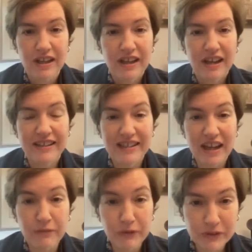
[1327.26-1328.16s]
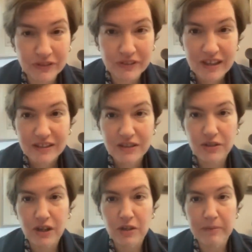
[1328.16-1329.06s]
at Davos to
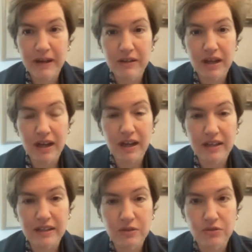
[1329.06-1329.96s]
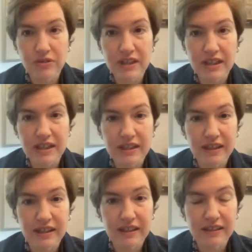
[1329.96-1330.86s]
talk about, trading
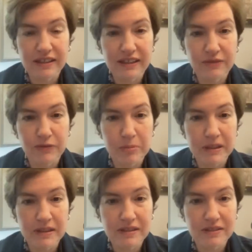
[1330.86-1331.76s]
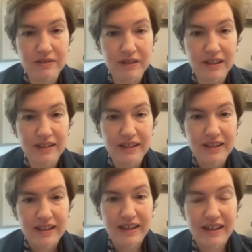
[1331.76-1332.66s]
land for peace, right?
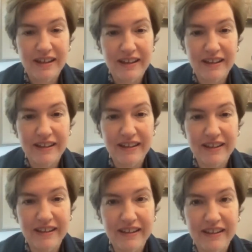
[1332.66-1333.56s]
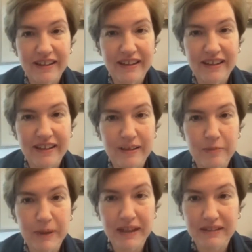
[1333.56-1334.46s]

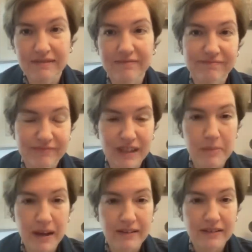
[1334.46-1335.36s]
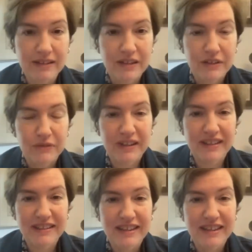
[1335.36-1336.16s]
But come on, right?